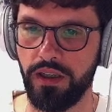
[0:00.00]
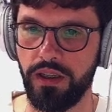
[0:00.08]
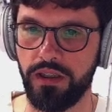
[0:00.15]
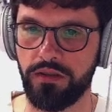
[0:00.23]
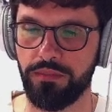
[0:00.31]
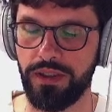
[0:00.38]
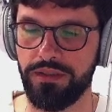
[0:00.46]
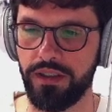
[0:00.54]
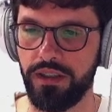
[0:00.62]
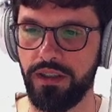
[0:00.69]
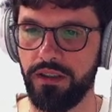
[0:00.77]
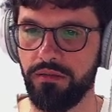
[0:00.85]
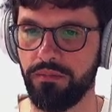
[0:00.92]
And so
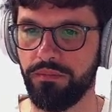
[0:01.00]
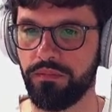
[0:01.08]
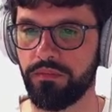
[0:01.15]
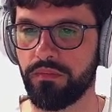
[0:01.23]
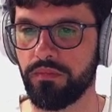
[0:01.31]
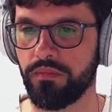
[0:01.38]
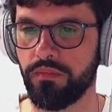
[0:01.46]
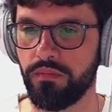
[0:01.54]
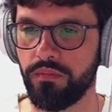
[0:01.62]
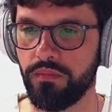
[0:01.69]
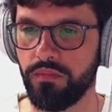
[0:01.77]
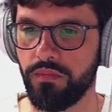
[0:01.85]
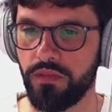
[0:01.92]
basically
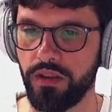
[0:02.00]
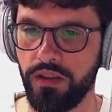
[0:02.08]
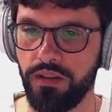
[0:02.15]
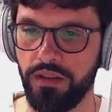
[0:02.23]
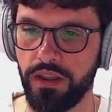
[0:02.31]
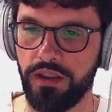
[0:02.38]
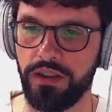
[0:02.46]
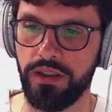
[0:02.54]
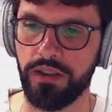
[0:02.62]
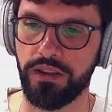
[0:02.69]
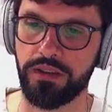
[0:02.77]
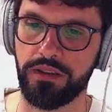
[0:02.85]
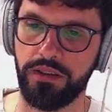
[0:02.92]
the
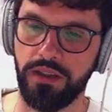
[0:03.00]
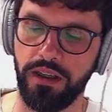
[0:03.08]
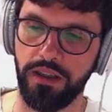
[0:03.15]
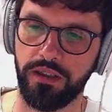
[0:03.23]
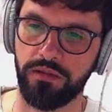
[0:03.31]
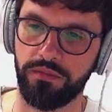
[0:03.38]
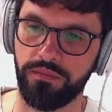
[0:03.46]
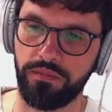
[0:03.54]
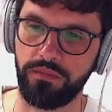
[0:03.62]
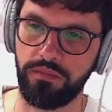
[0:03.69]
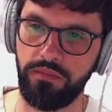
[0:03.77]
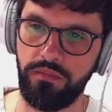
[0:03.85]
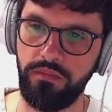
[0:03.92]
idea is that
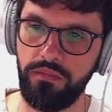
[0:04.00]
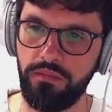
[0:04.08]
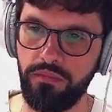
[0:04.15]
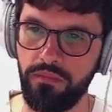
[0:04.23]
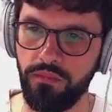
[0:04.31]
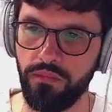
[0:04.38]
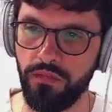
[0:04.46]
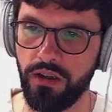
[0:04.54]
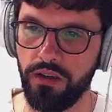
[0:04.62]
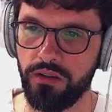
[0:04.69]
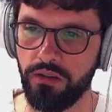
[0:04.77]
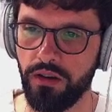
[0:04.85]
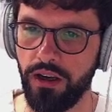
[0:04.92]

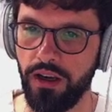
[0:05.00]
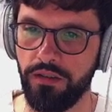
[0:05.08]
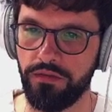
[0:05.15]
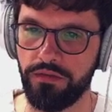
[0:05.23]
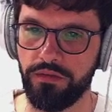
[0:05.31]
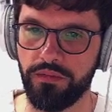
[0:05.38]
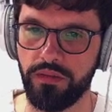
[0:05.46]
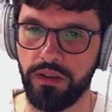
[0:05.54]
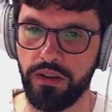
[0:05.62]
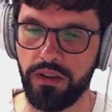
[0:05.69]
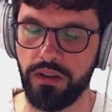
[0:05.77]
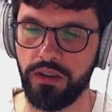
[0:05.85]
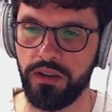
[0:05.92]
you have
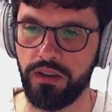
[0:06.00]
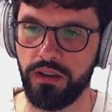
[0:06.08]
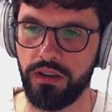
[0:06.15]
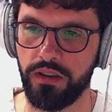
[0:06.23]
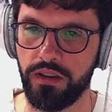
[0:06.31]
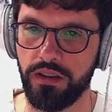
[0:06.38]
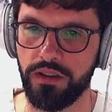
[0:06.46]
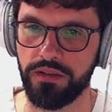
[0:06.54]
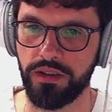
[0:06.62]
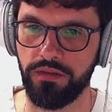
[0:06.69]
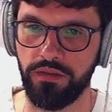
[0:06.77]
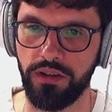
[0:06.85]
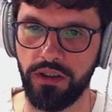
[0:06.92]

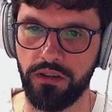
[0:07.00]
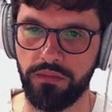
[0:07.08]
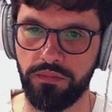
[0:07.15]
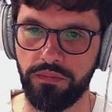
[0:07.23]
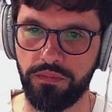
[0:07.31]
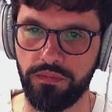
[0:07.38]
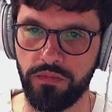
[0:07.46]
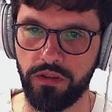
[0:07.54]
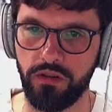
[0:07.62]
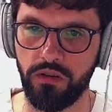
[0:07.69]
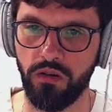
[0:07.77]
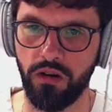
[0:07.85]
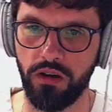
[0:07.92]
several
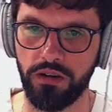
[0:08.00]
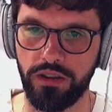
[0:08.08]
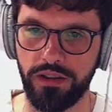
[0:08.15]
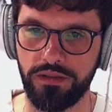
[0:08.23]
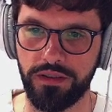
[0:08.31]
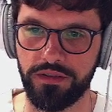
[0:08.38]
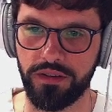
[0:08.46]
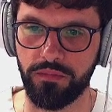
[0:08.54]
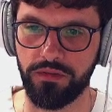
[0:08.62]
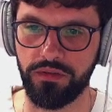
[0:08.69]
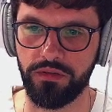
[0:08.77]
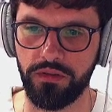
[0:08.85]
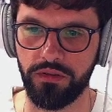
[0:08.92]
coordinate
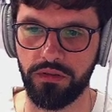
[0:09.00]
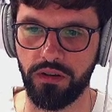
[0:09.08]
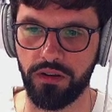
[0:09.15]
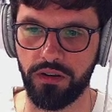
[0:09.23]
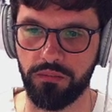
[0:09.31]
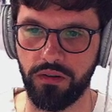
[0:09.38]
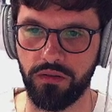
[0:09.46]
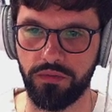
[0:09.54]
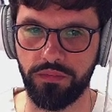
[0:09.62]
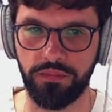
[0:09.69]
systems you're talking about.